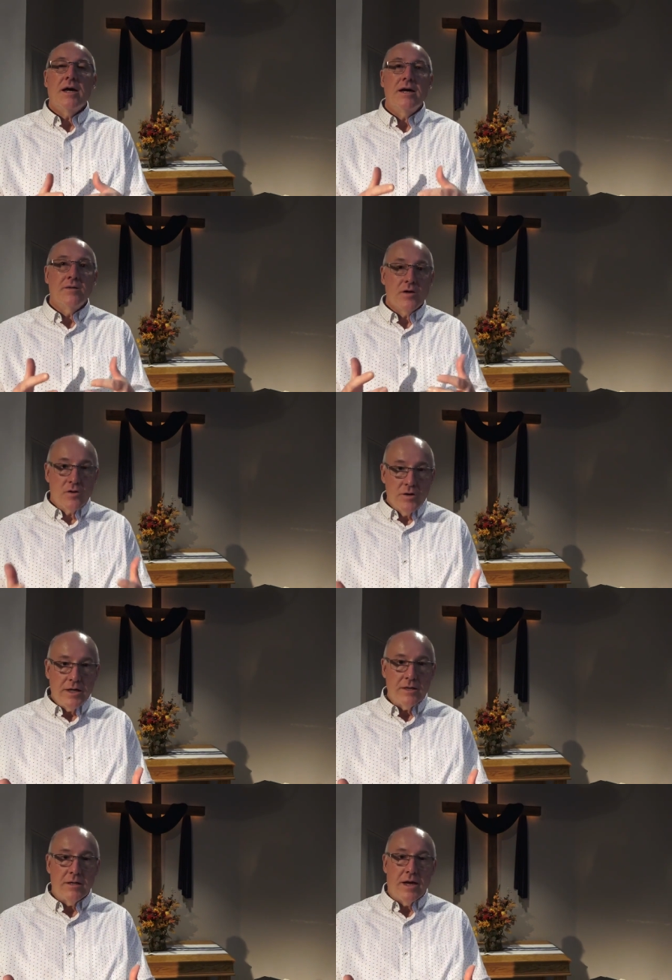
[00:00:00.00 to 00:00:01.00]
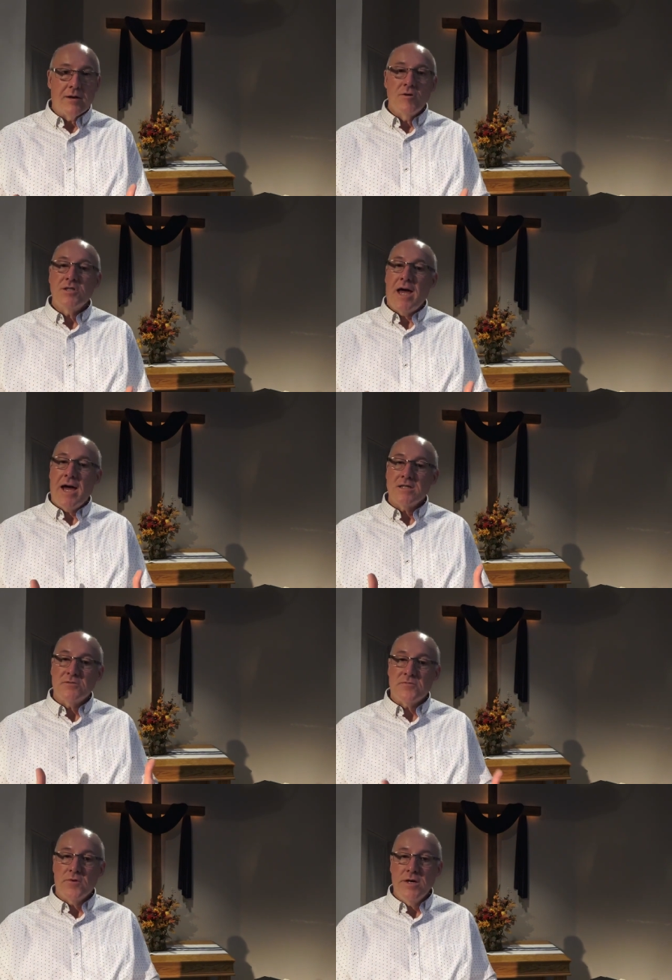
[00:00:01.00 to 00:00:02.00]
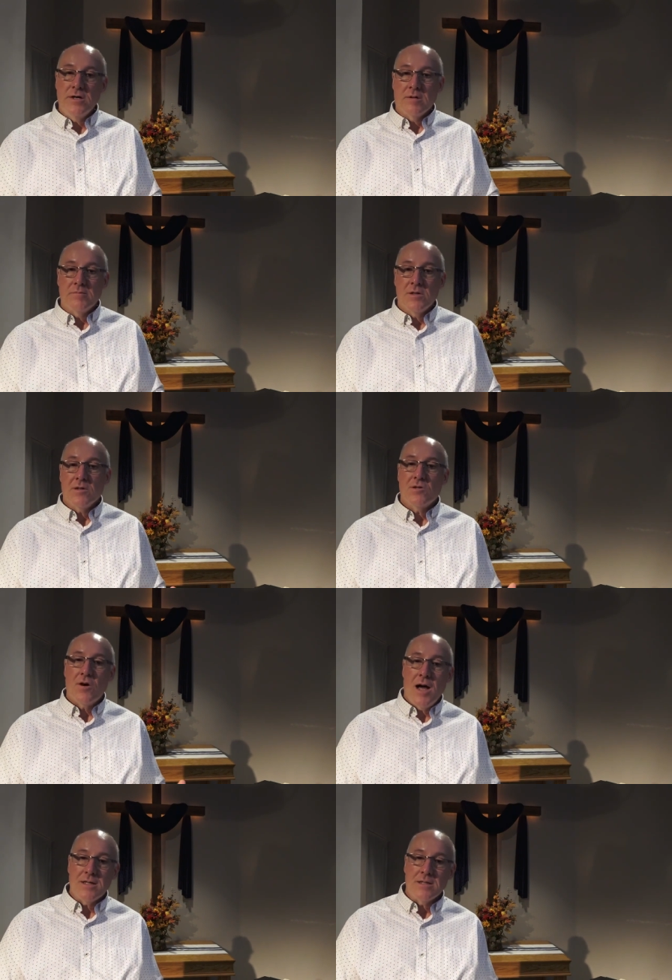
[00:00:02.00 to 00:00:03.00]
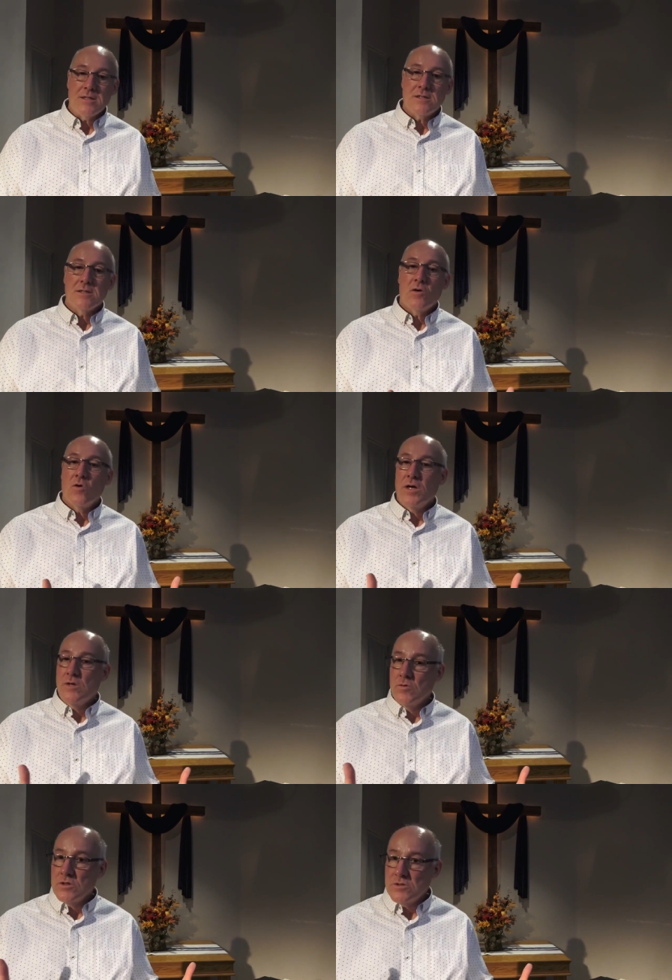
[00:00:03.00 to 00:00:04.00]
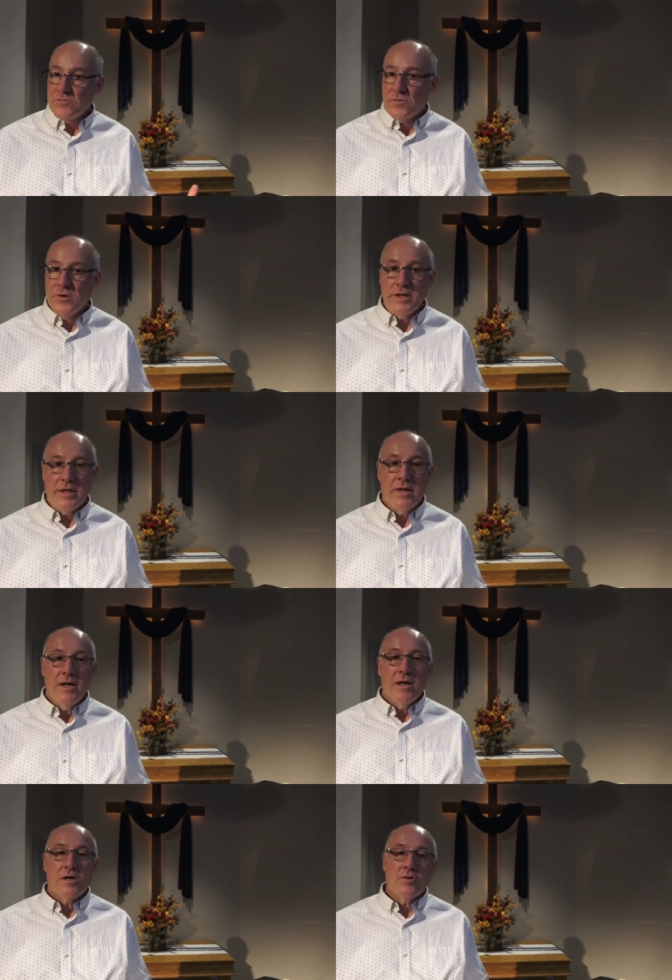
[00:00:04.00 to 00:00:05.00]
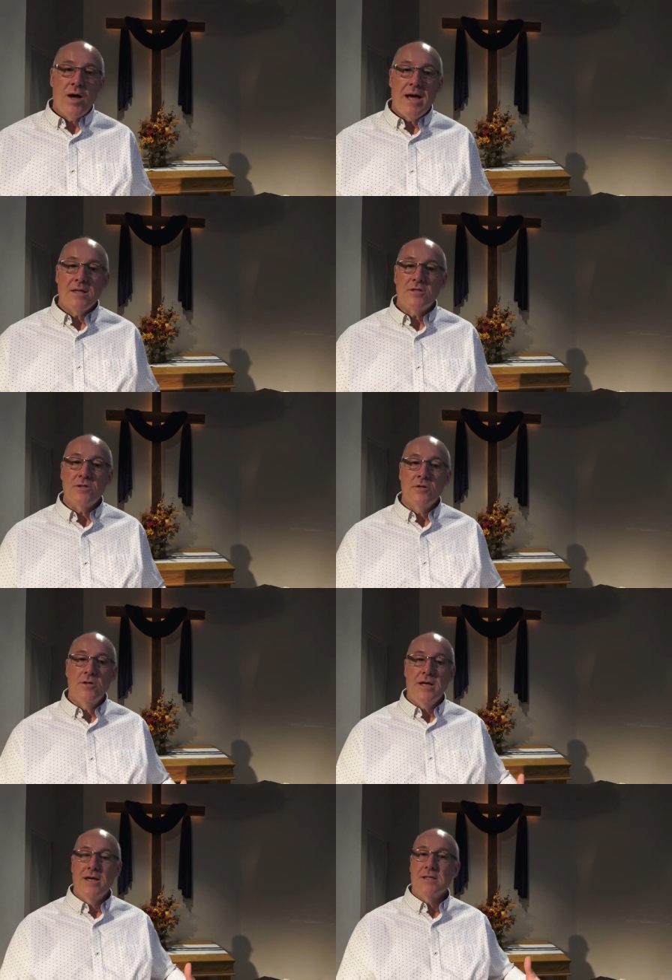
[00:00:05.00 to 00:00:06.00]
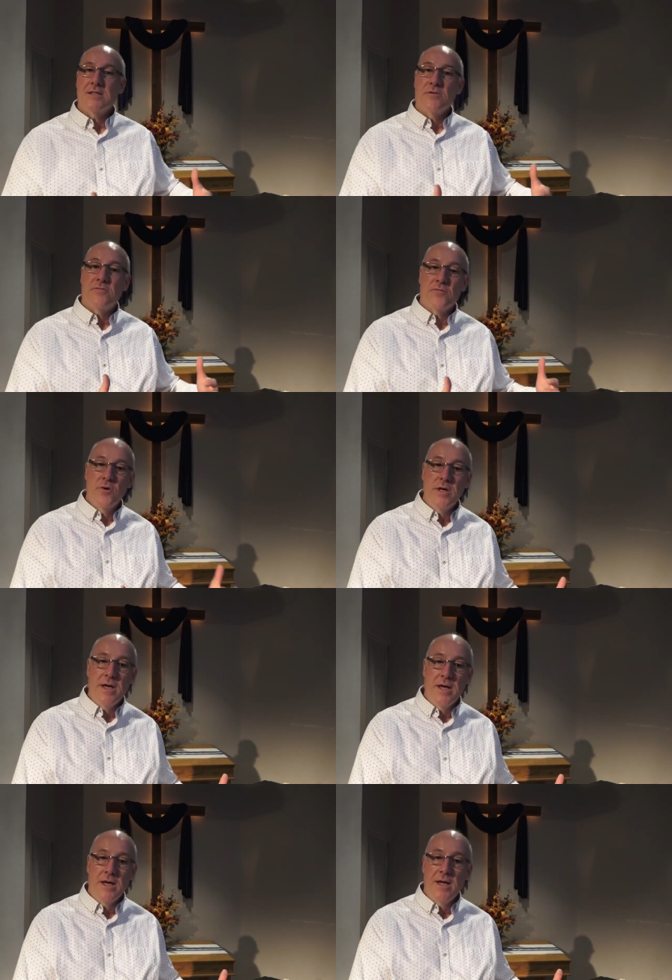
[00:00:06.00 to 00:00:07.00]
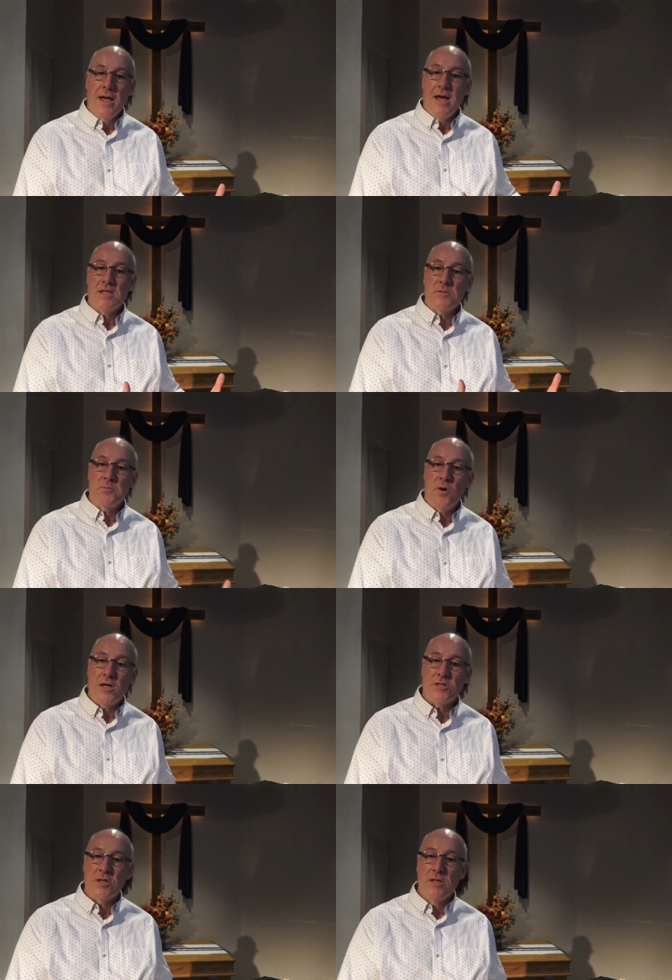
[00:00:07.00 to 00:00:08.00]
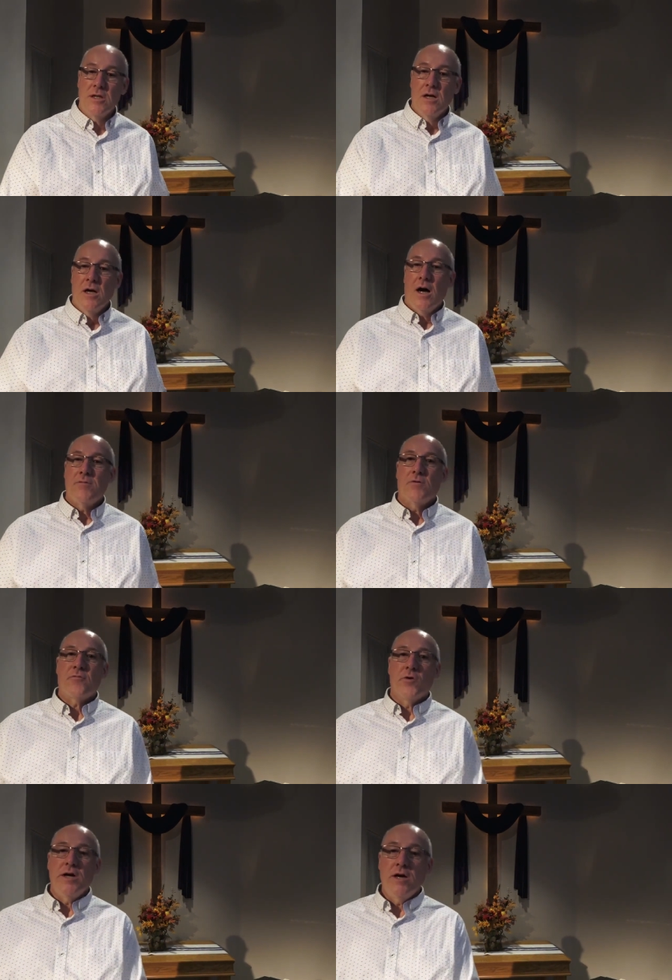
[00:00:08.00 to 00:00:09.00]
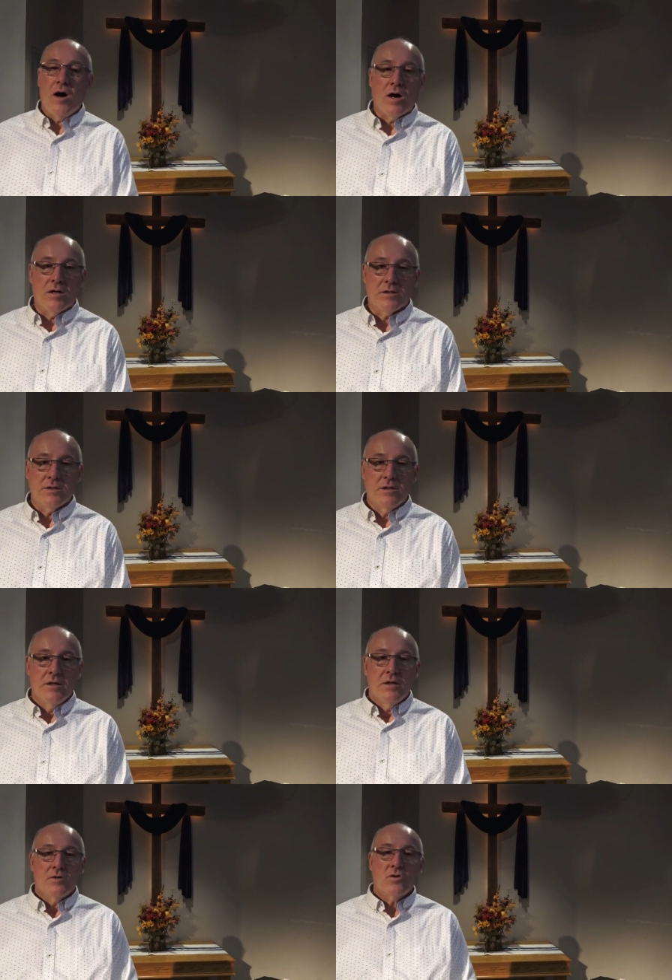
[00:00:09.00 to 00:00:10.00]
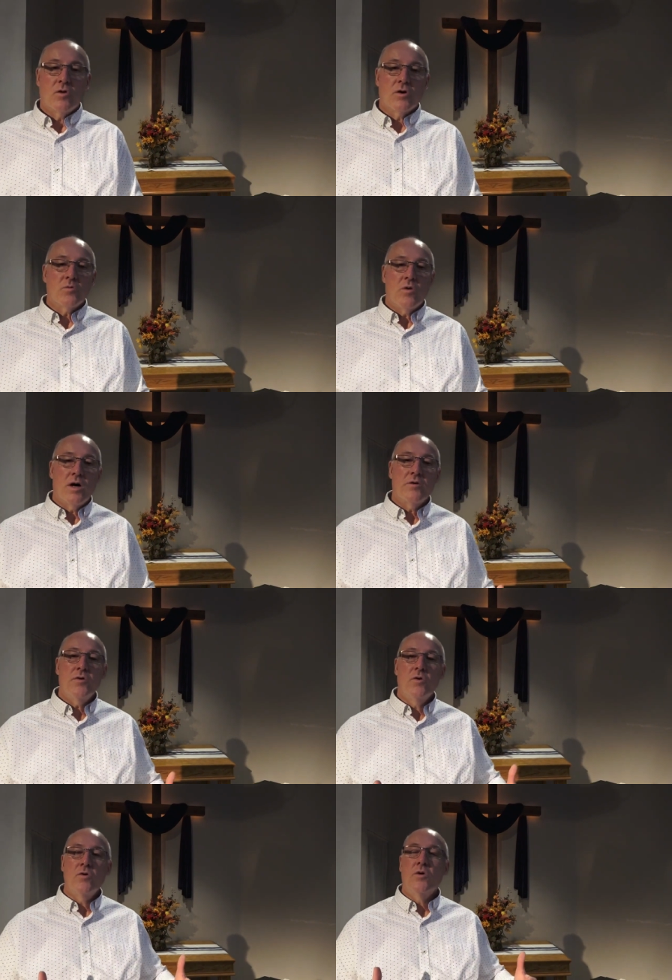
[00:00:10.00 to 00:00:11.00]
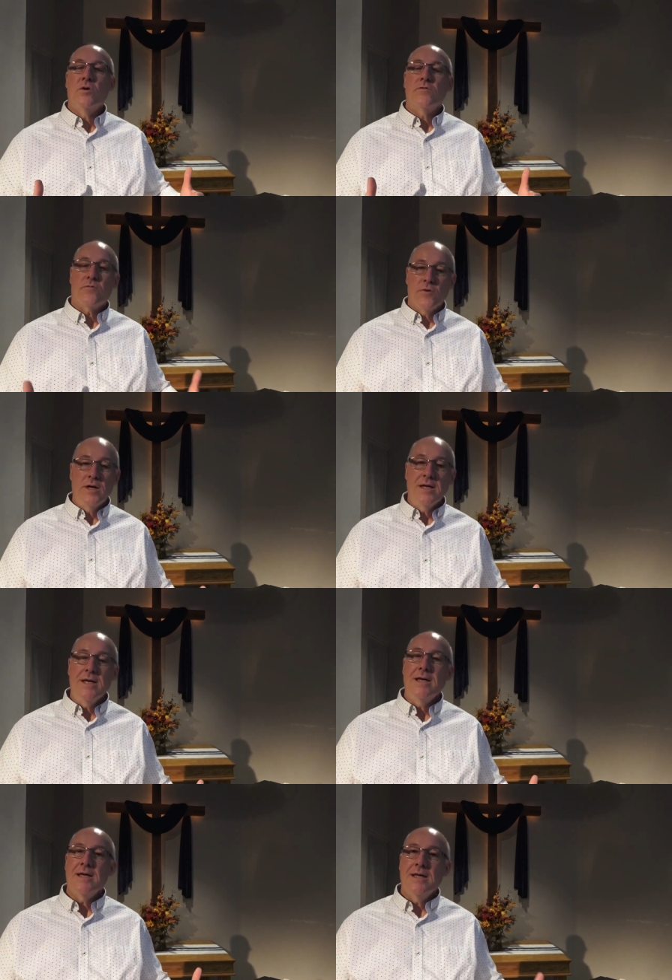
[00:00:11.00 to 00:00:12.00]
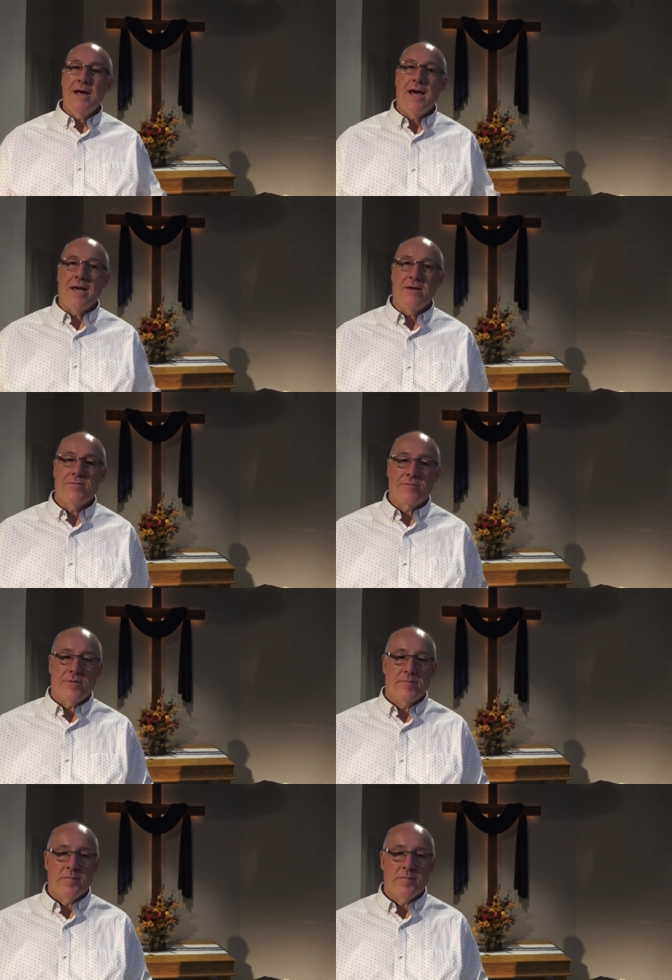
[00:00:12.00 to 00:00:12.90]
in the Greek language as freedom. Gratis equals free. Gratitude is the freeing expression of a free heart toward one who freely gave.